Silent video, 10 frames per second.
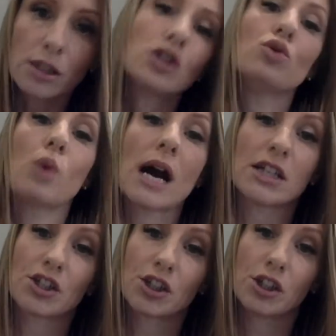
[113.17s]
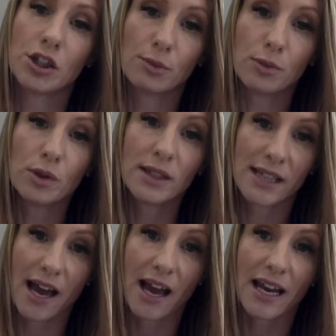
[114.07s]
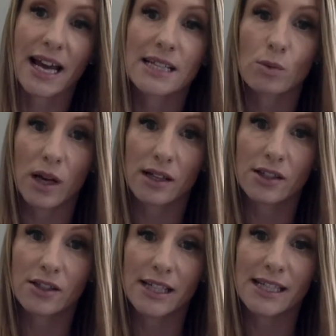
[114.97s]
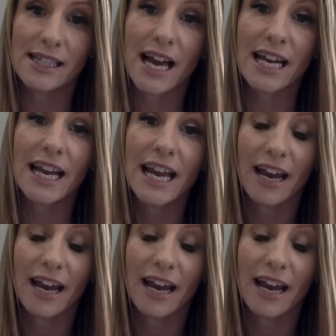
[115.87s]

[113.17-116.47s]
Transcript: to watch your moon sign as well as your sun sign,